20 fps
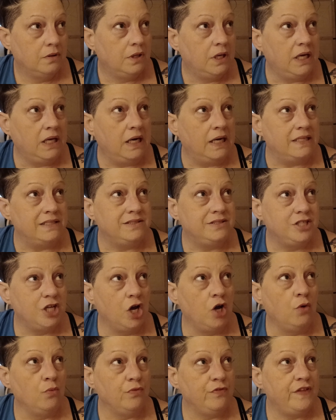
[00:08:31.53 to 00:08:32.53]
and I
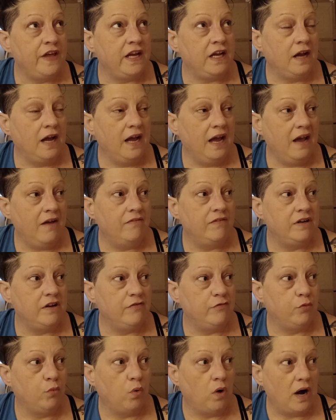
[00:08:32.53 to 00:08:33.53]
don't think I have
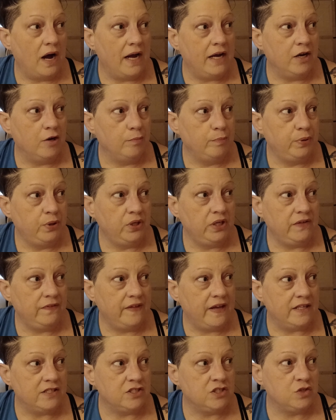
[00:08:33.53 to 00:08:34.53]
enough wire put in
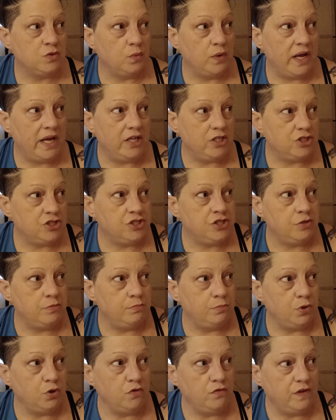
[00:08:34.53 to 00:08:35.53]
that switch to
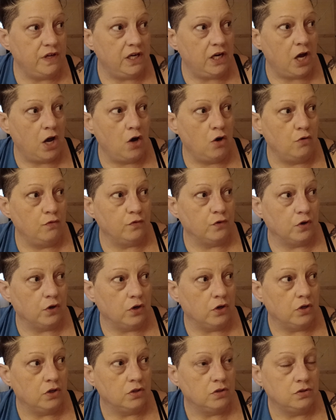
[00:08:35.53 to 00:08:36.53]
move it
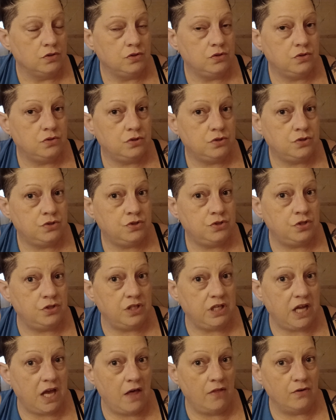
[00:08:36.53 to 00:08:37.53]
over to
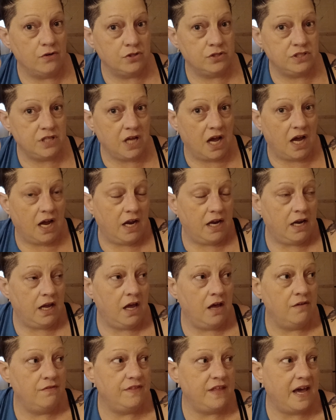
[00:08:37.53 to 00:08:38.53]
the other side
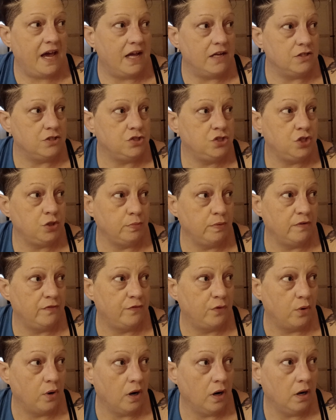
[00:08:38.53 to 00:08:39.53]
of that
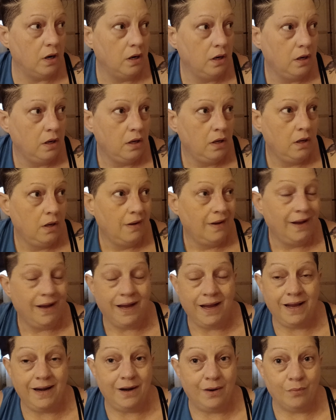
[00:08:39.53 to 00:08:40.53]
2x4.
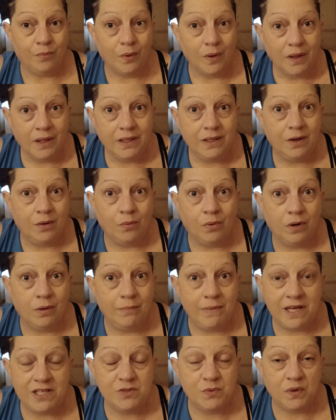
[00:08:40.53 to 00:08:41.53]
And I really don't want to
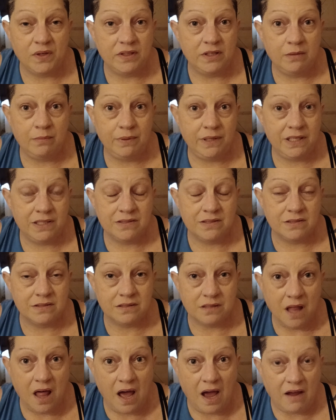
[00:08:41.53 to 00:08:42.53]
mess with it because
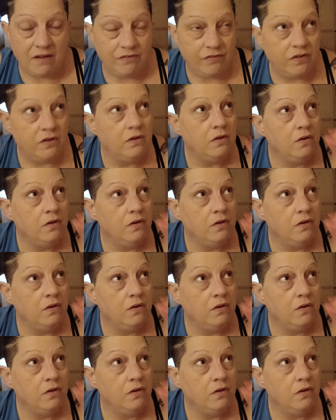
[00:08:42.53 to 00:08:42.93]
it's live.